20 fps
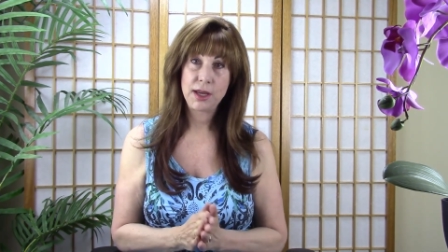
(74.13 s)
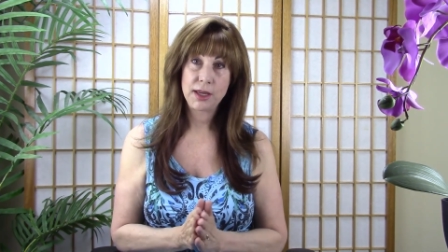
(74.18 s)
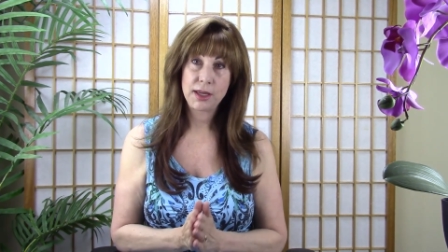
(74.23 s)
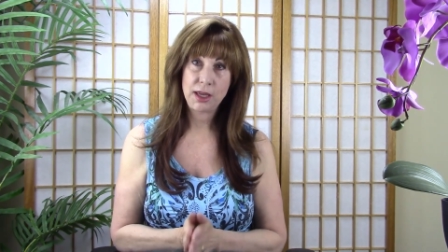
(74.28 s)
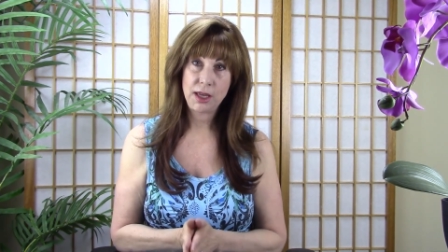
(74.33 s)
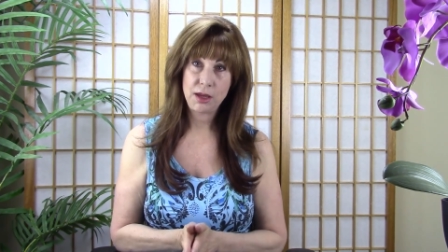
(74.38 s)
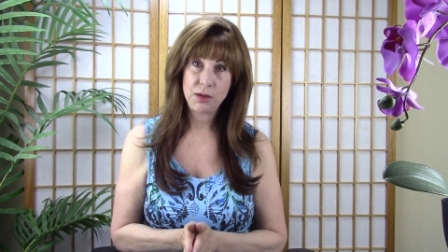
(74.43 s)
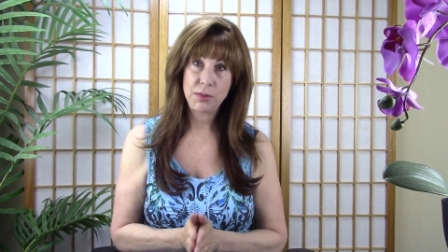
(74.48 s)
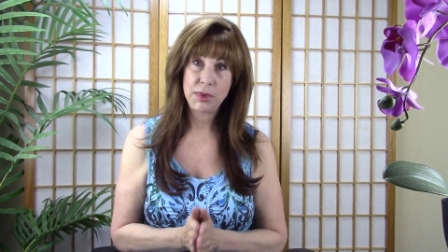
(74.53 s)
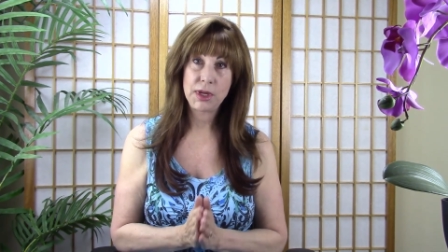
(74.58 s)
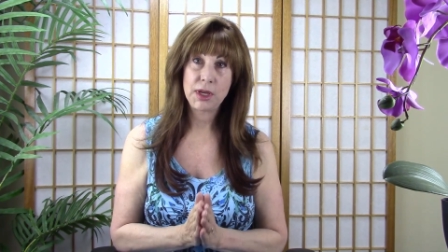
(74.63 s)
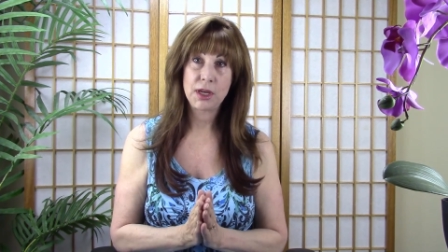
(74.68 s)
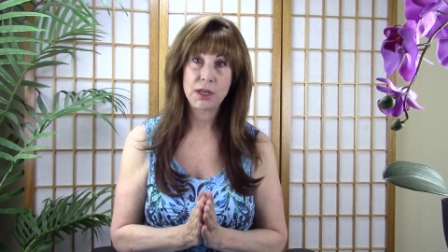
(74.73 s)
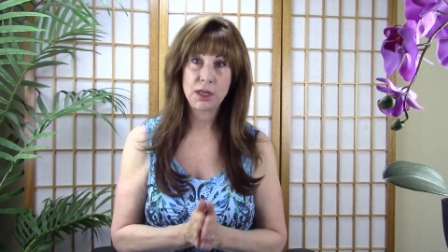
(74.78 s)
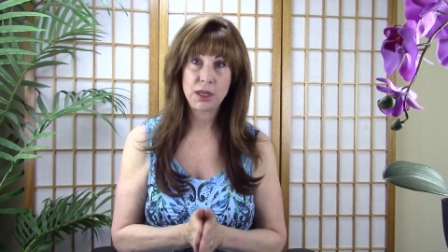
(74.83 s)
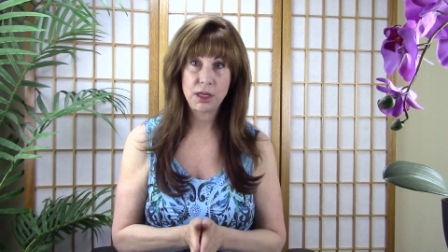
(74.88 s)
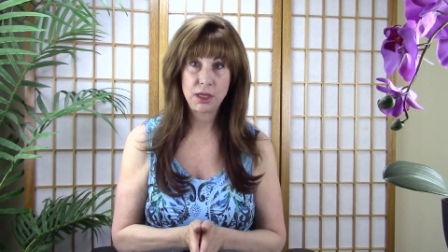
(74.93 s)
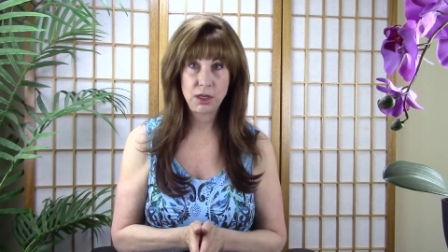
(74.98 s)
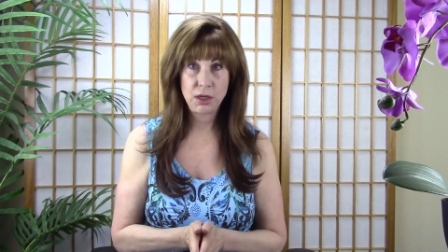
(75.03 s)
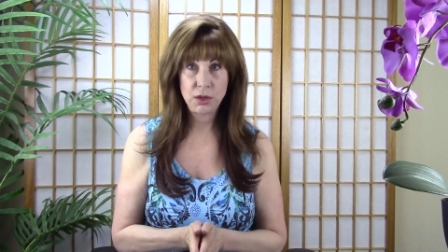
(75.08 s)
can be a
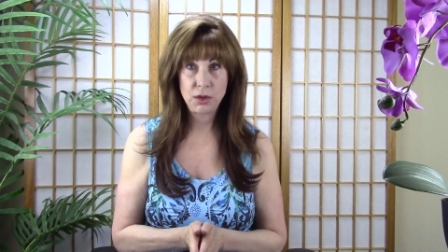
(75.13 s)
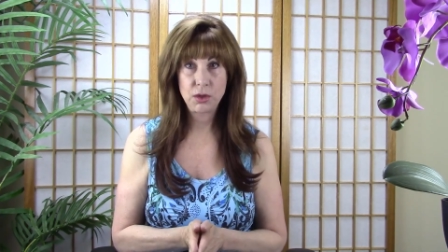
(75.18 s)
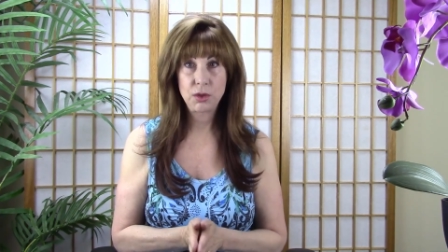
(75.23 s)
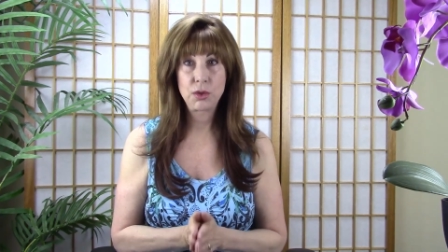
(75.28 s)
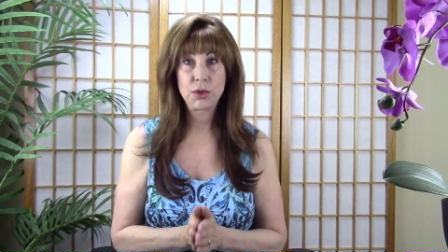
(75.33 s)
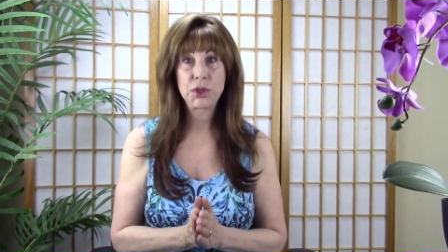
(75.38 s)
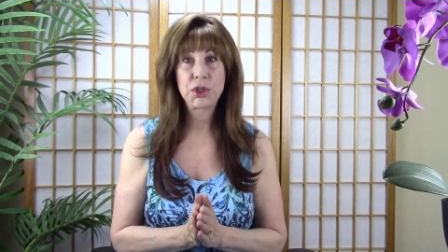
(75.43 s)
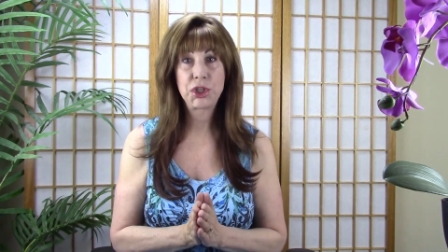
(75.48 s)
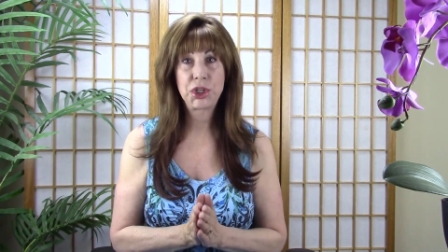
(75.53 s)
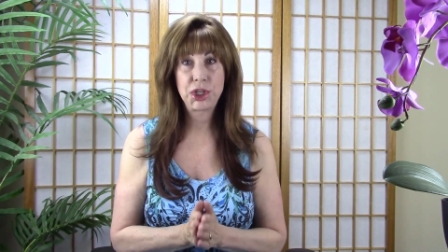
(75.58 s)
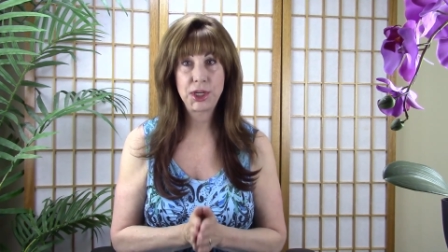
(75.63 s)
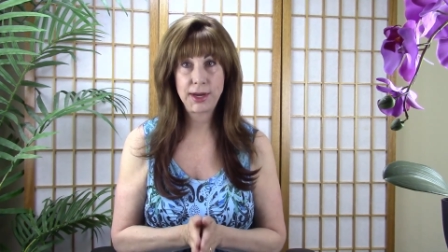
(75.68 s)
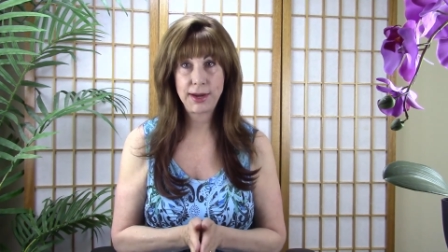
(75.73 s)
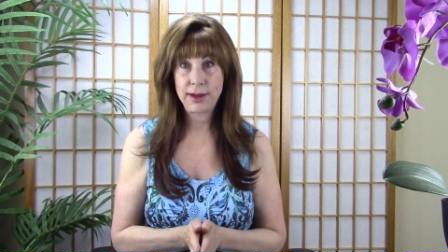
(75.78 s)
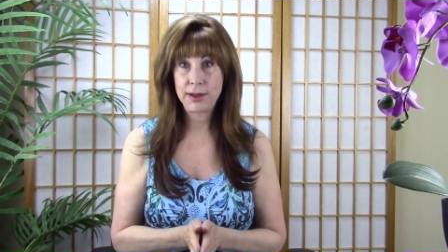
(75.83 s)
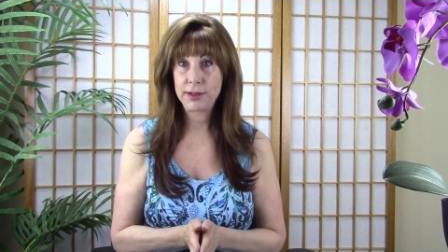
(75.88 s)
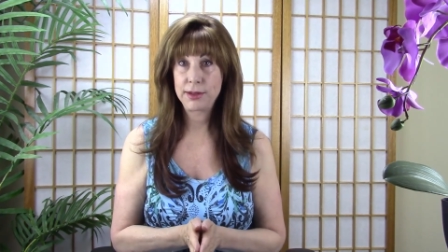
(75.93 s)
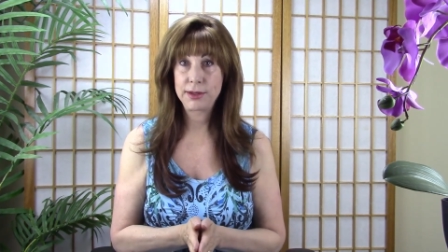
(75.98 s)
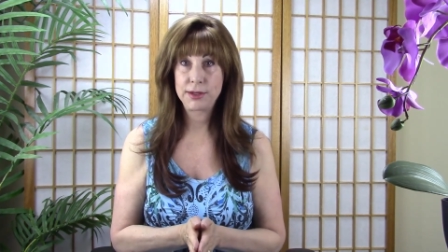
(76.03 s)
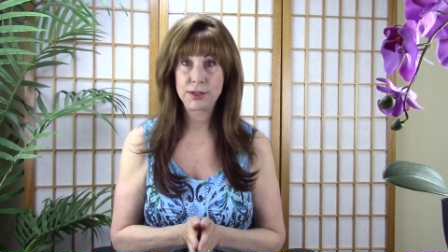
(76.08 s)
huge
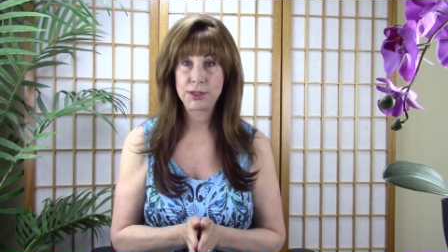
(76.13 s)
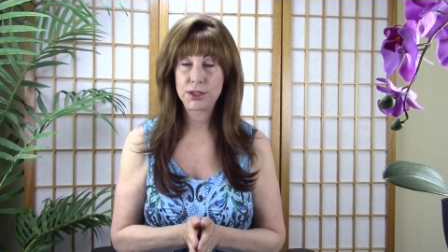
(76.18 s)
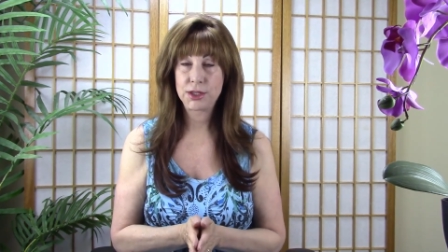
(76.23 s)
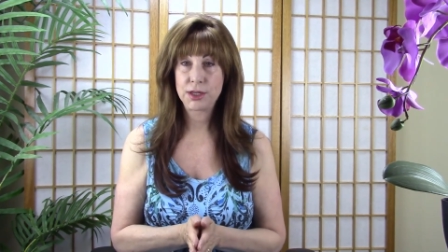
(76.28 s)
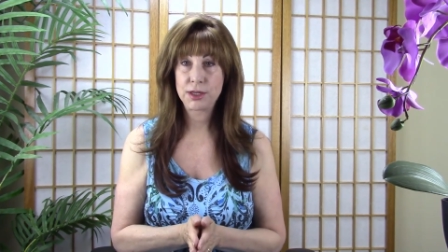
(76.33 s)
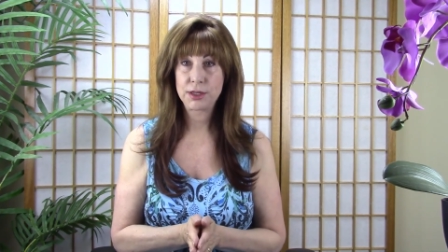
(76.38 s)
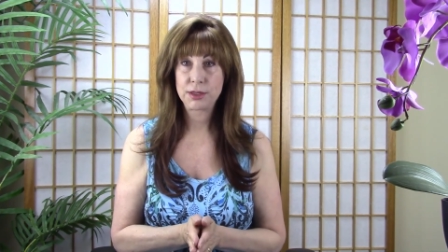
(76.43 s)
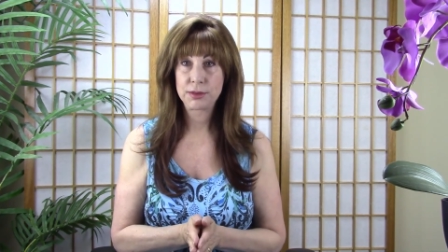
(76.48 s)
challenge.